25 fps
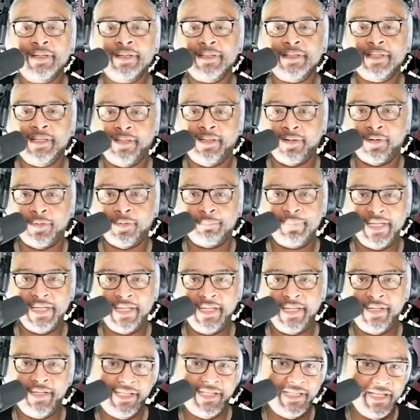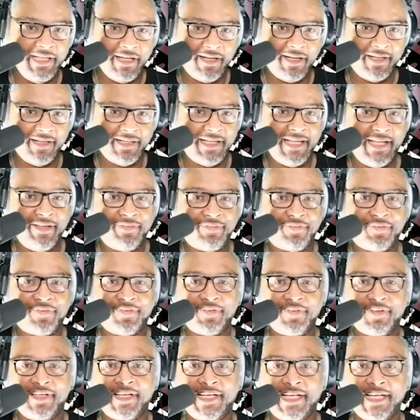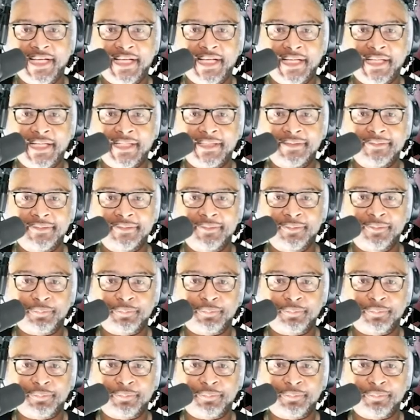you know, being the youngest uh,